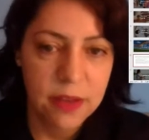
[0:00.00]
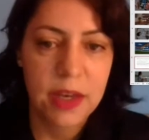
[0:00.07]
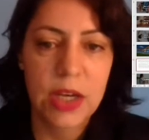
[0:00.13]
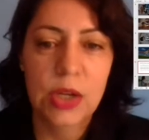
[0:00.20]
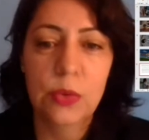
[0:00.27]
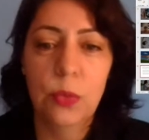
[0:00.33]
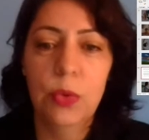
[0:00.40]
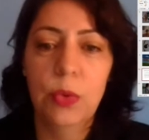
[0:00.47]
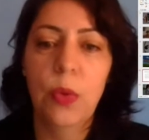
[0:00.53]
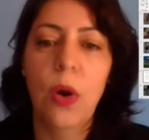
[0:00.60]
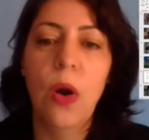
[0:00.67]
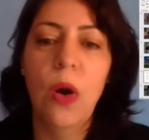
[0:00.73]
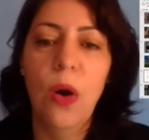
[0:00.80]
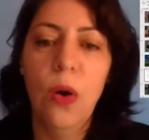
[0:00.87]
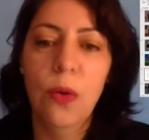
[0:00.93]
and it
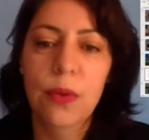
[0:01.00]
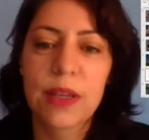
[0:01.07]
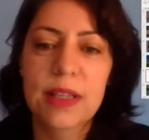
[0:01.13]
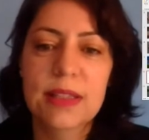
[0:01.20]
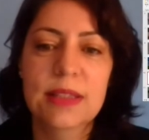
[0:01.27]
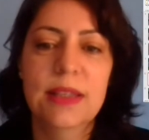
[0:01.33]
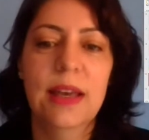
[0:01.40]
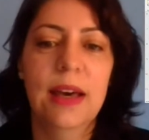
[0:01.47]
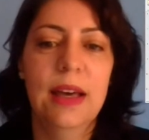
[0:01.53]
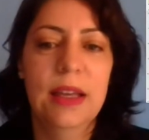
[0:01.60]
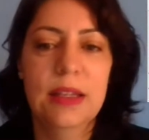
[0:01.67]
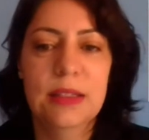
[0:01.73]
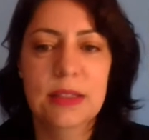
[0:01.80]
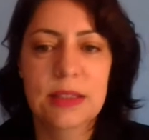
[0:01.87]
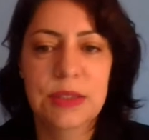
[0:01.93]
will always
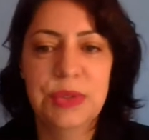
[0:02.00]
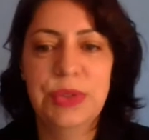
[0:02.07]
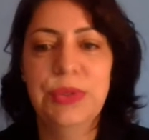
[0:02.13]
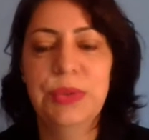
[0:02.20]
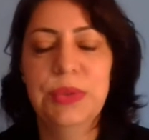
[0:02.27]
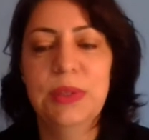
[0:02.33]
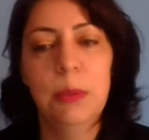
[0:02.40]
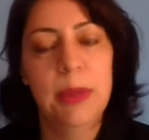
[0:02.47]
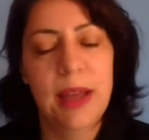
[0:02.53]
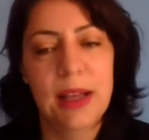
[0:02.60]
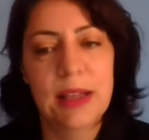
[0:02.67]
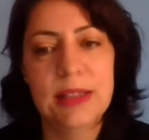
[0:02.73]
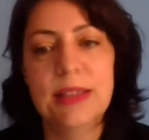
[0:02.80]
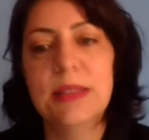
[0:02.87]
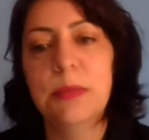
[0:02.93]
guide us through the
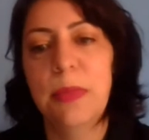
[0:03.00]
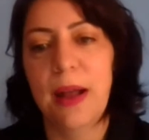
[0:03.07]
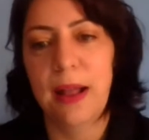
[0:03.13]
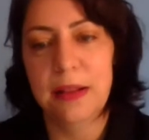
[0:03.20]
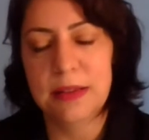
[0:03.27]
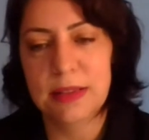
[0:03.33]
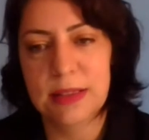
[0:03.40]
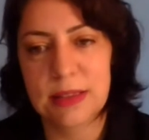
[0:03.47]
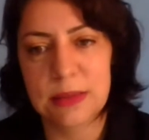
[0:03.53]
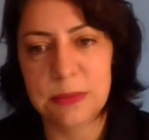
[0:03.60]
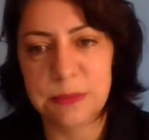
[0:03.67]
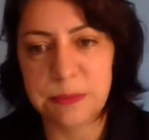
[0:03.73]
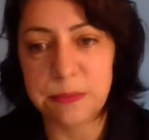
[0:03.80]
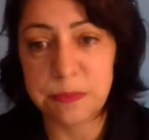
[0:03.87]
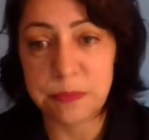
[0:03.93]
best paths.